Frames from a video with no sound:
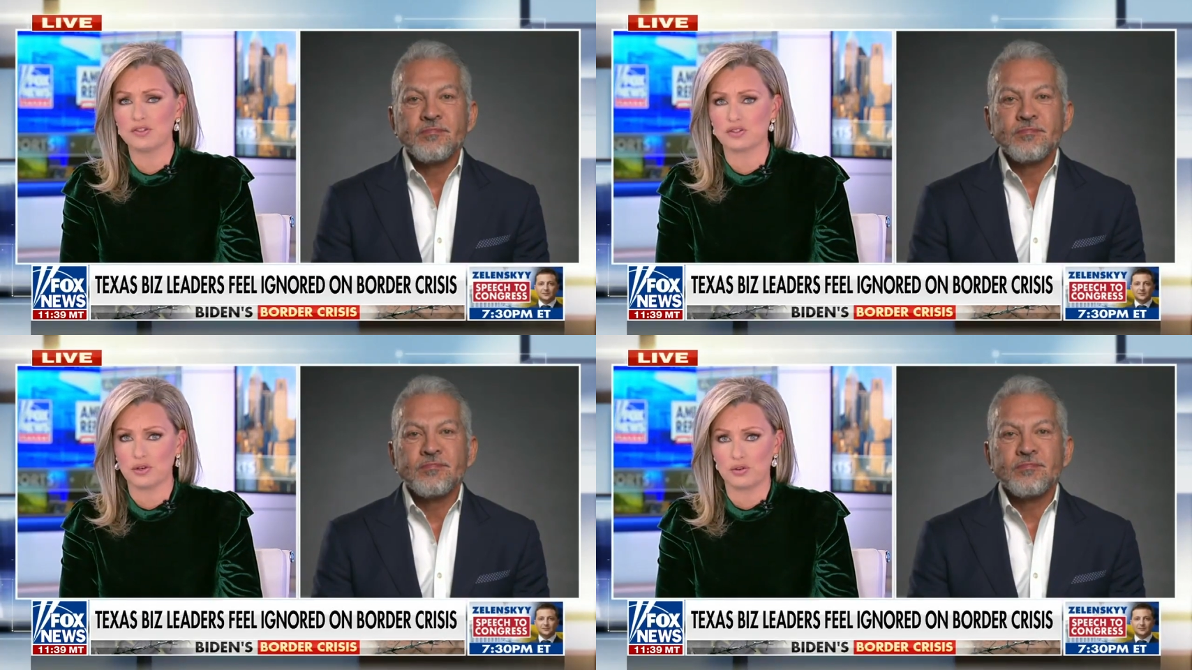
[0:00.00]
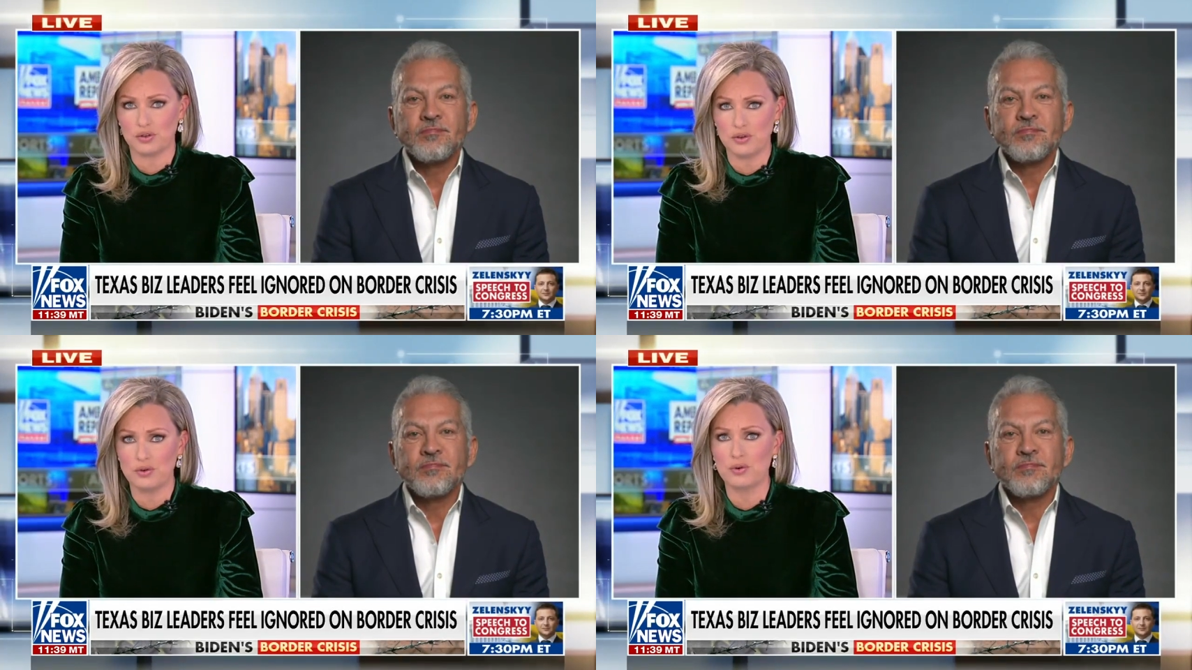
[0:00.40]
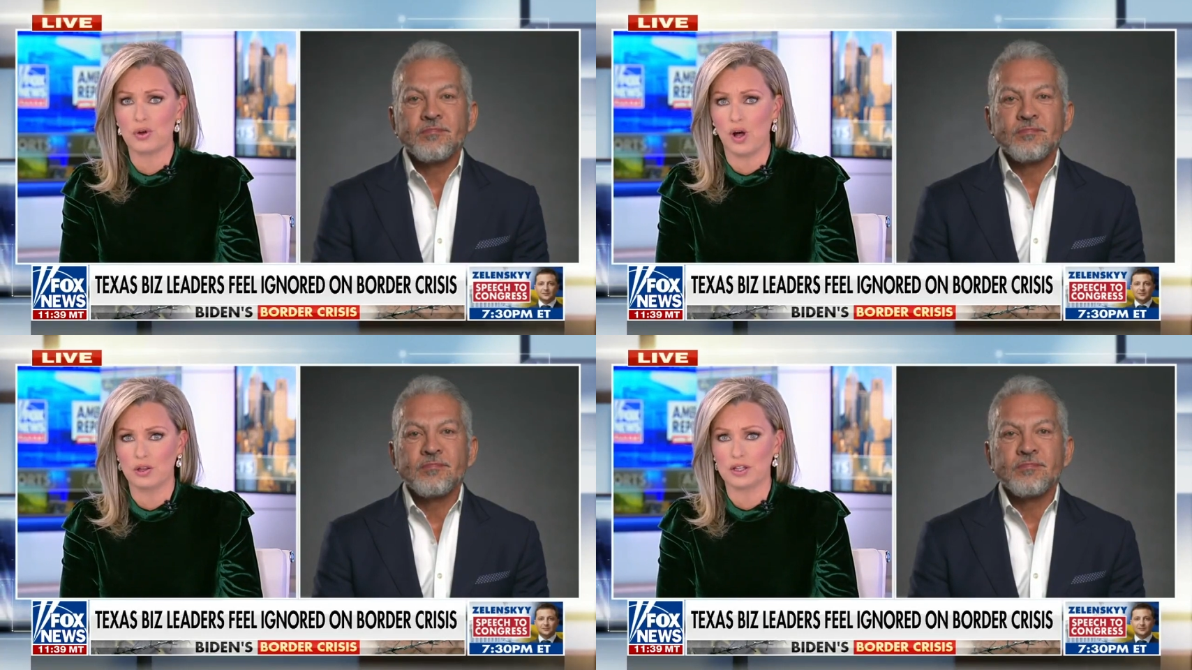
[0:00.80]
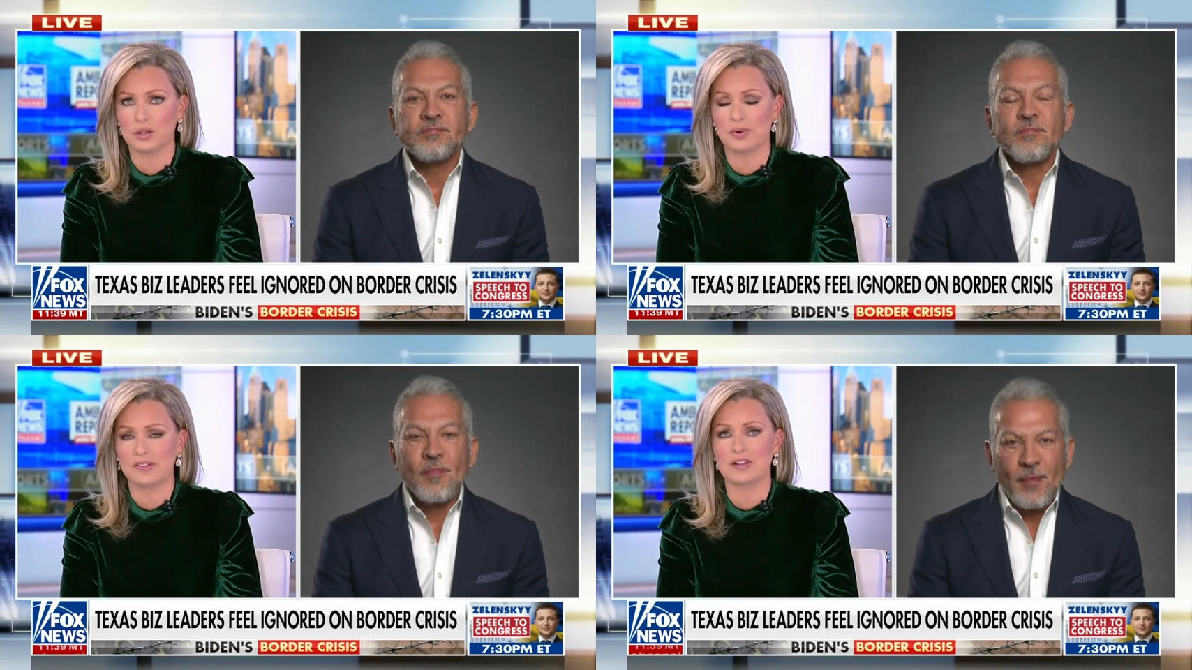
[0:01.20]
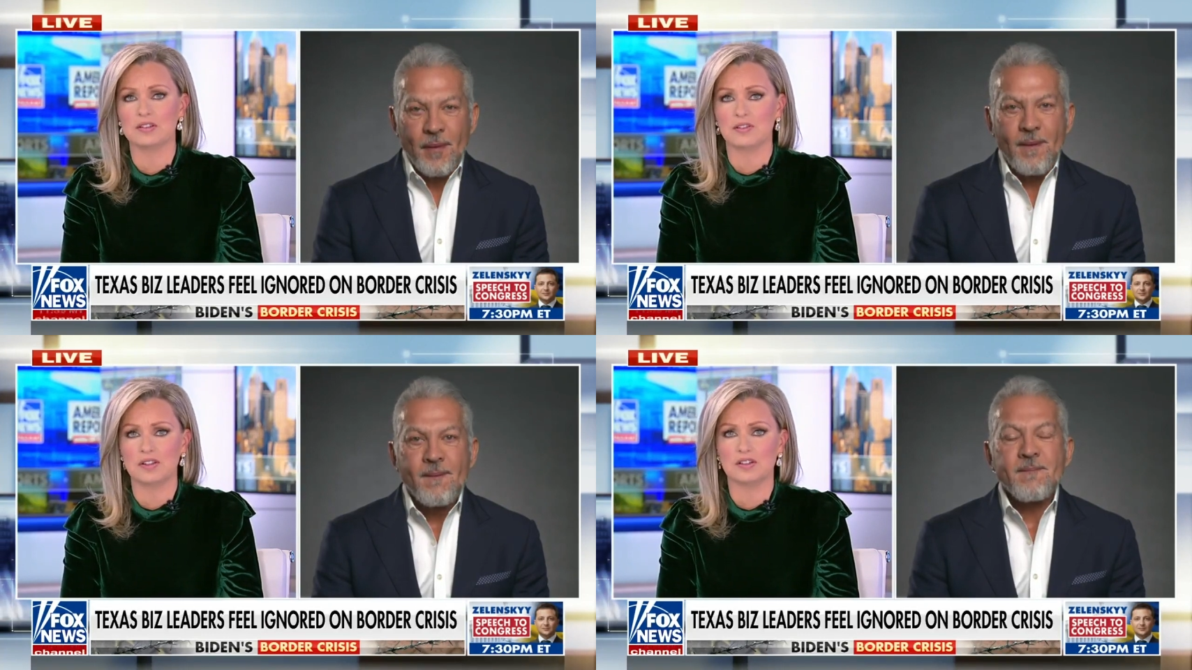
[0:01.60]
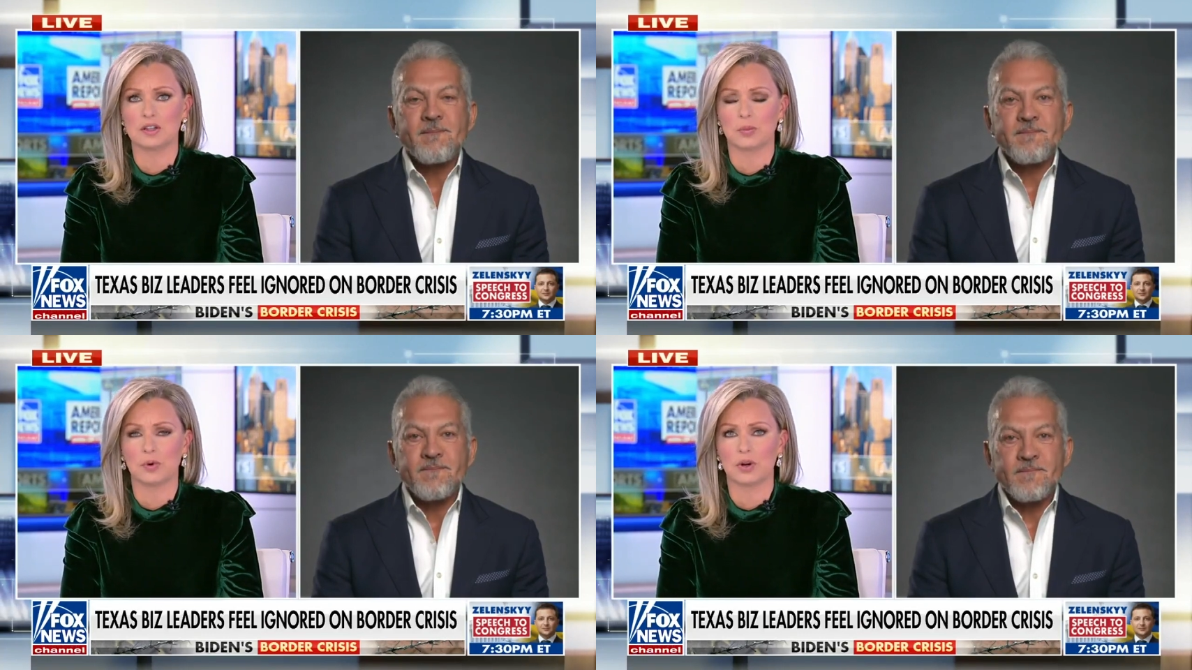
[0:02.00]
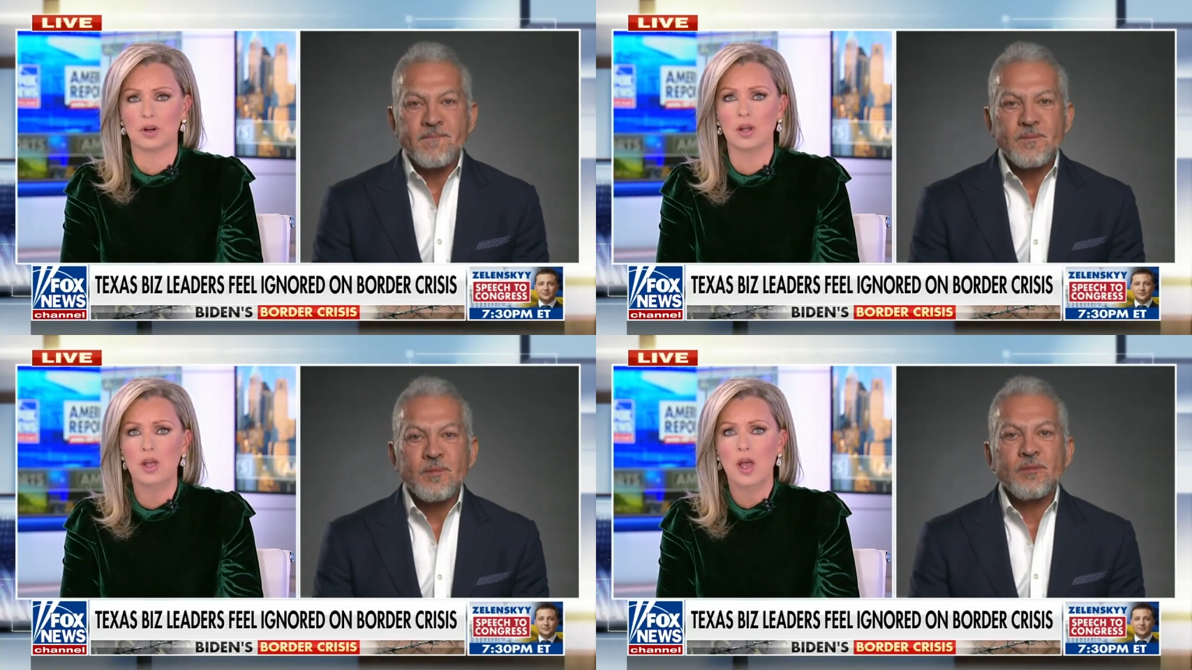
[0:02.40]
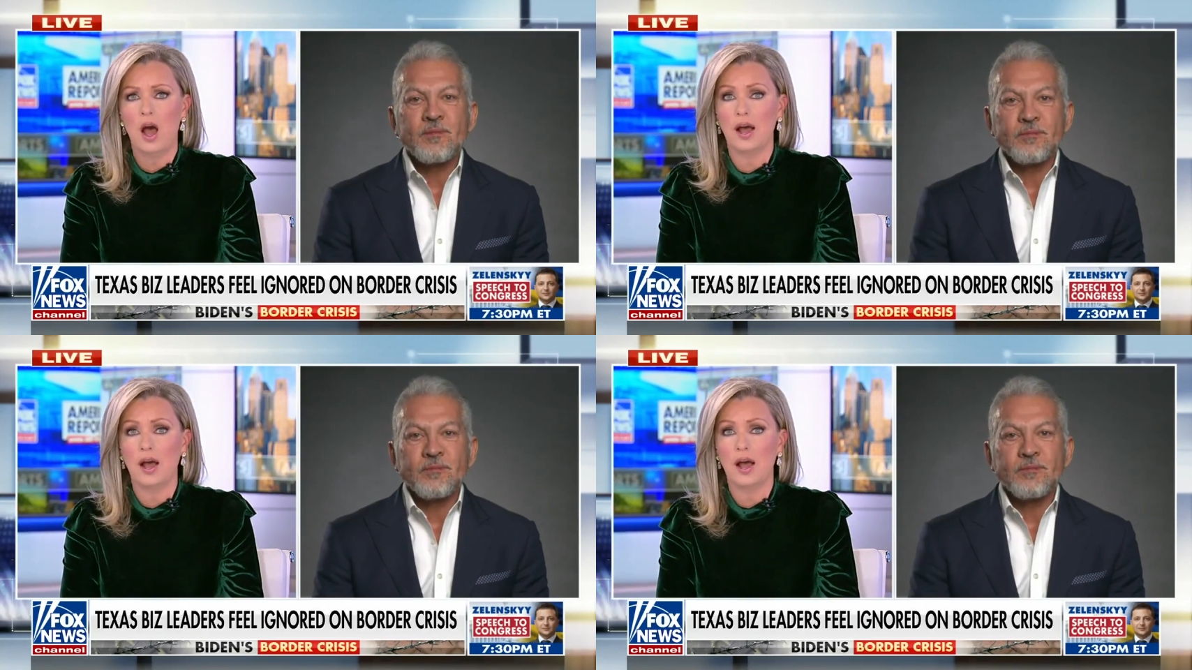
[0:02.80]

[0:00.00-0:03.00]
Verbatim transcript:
Speaker 1: I just heard you calling on the president to visit the border.